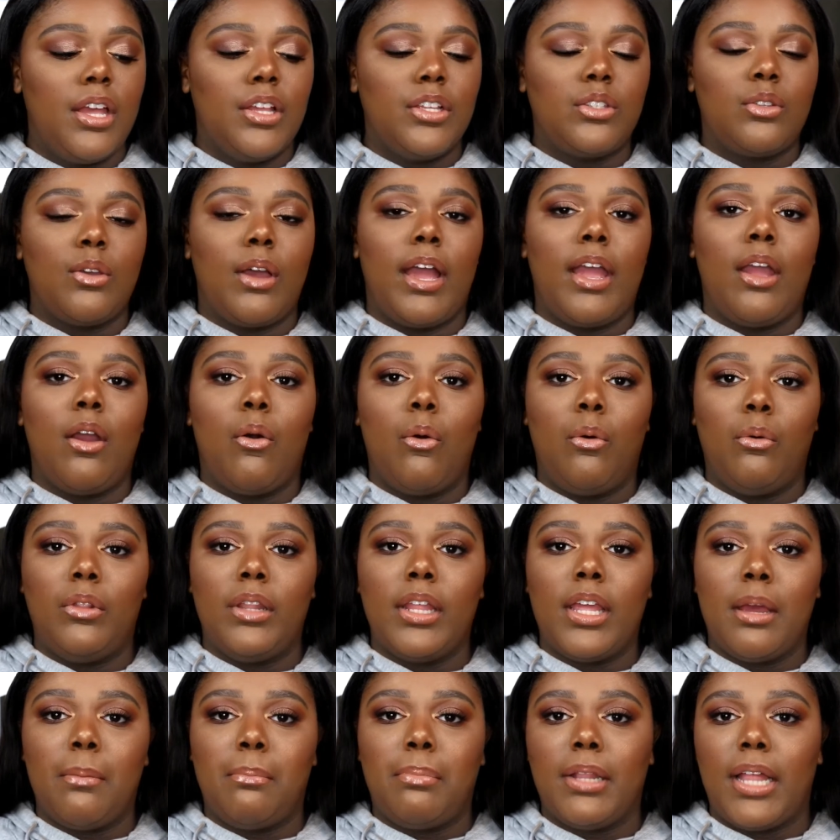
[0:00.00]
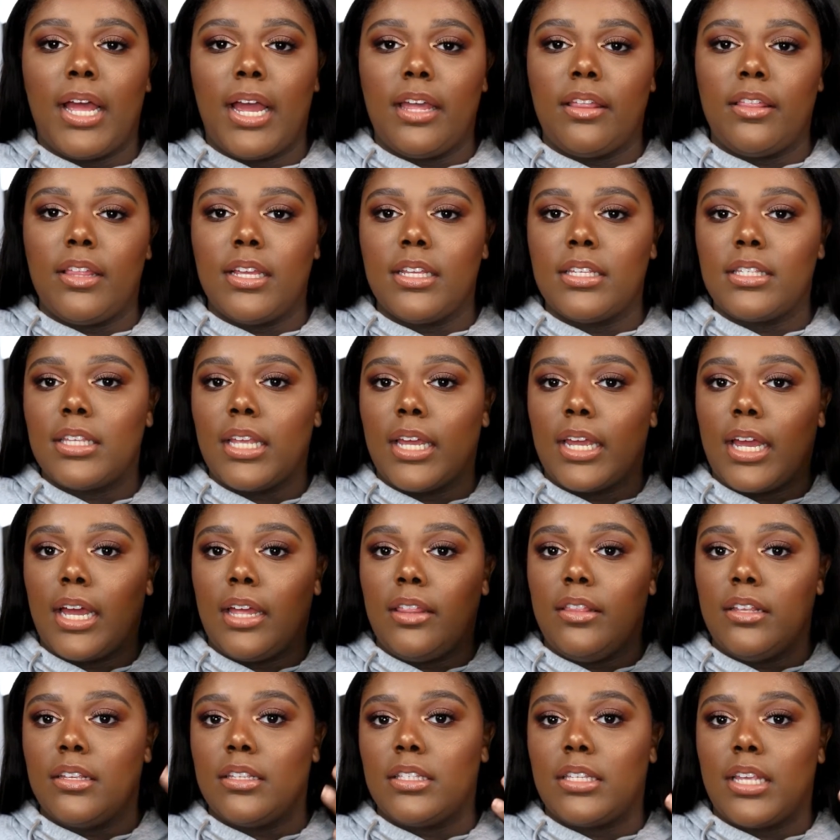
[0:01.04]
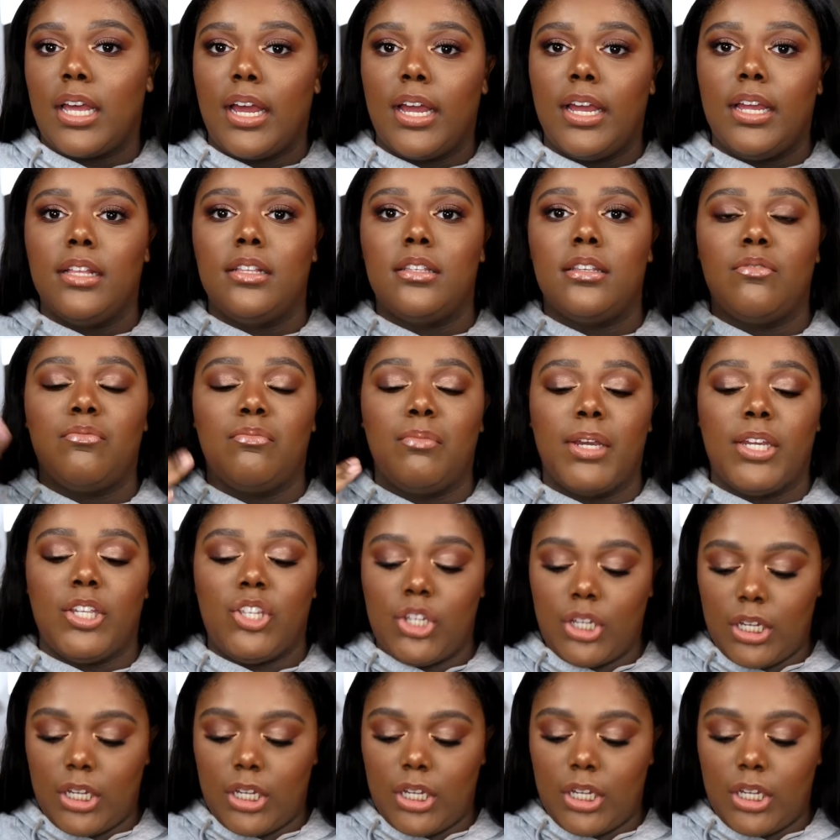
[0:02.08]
So I only apply this like on the sides of my